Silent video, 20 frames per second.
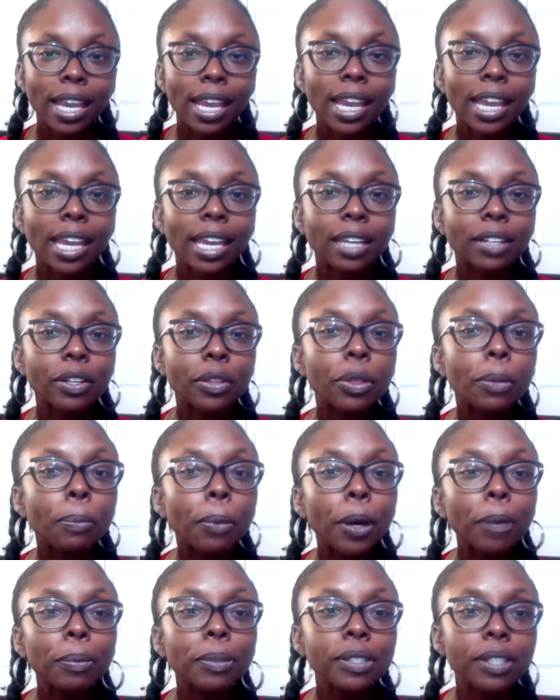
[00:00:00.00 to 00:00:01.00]
And the
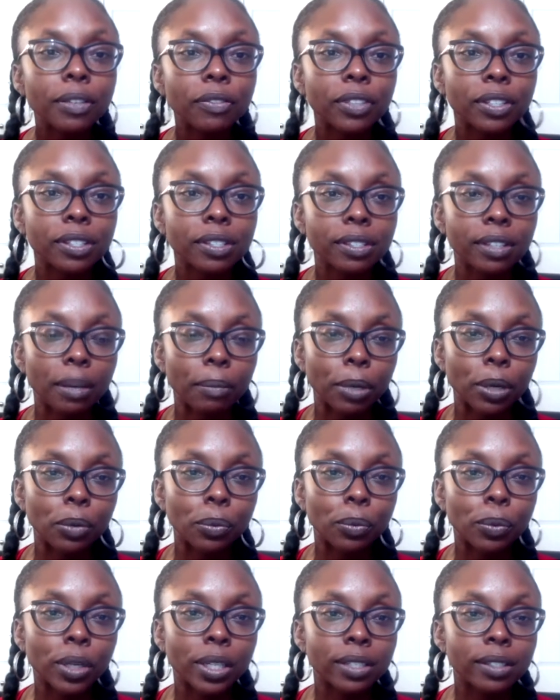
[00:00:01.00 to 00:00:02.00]
purpose of this summit
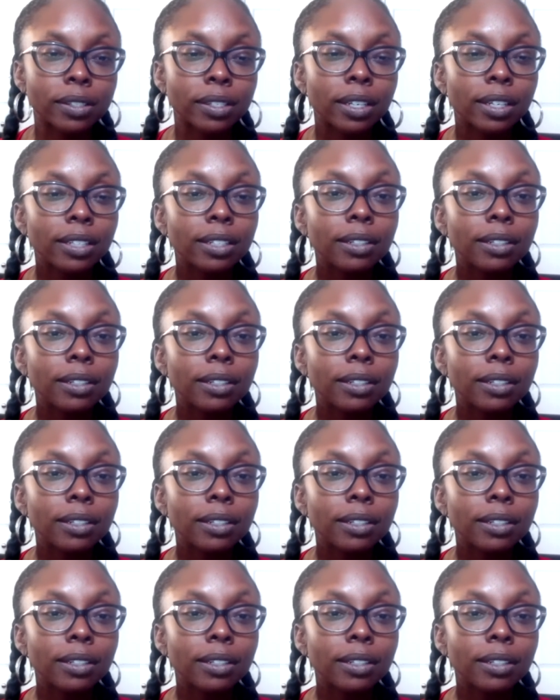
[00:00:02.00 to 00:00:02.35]
was,